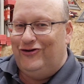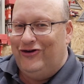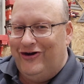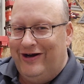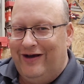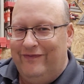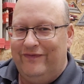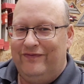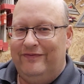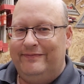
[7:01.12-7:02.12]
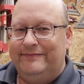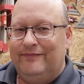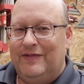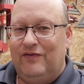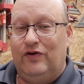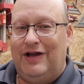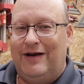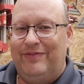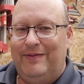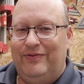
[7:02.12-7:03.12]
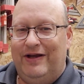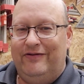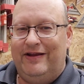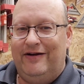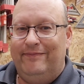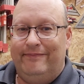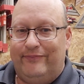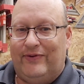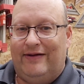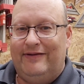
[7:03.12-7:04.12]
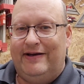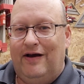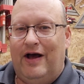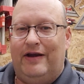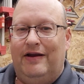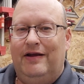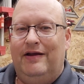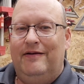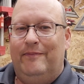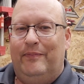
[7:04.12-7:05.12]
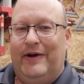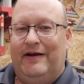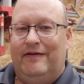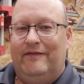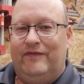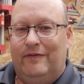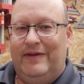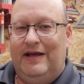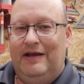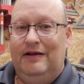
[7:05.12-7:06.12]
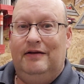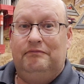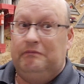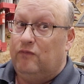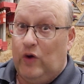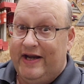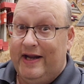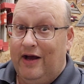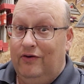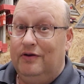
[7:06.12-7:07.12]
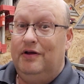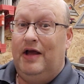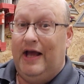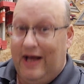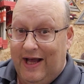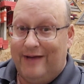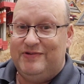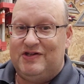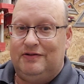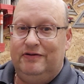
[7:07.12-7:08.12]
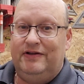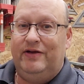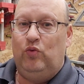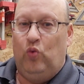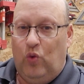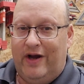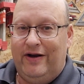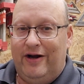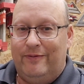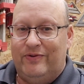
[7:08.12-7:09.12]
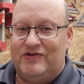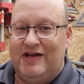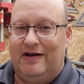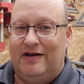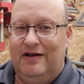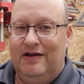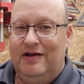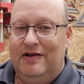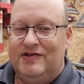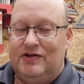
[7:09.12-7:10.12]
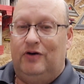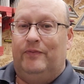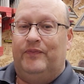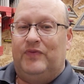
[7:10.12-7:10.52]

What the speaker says: good enough? For a lot of people out there, probably not. But for me, right now, absolutely 100%. So,